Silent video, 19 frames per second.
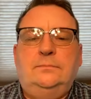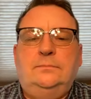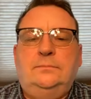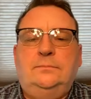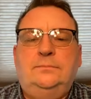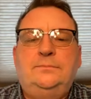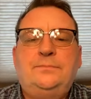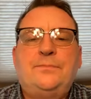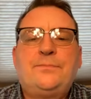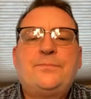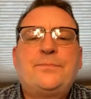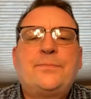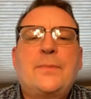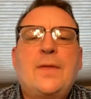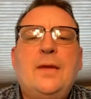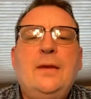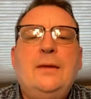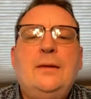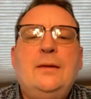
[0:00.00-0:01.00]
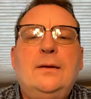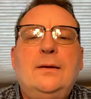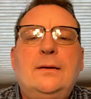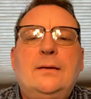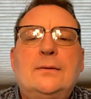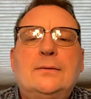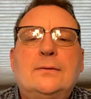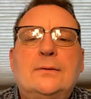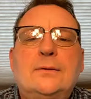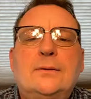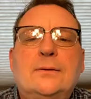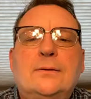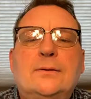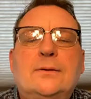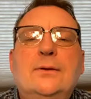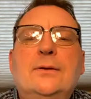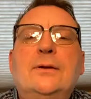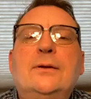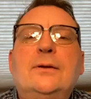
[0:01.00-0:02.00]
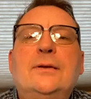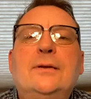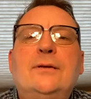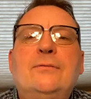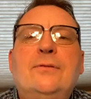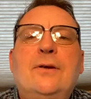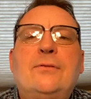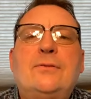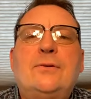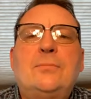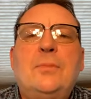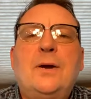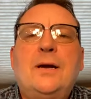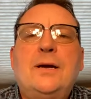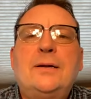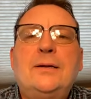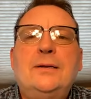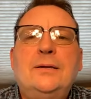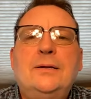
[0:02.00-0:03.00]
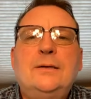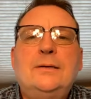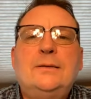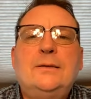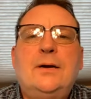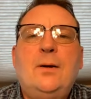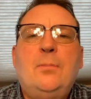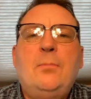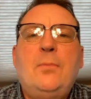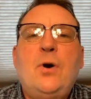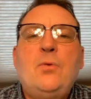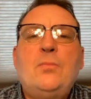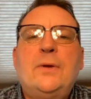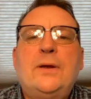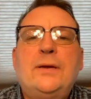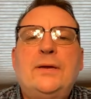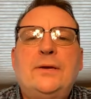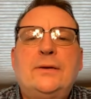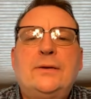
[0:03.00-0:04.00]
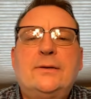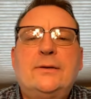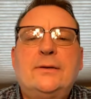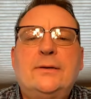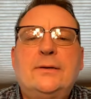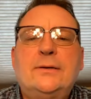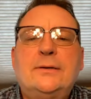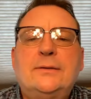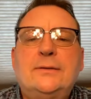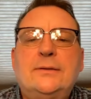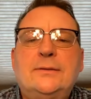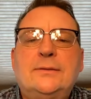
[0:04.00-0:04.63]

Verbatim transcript: Going to give everybody a, a moment here to,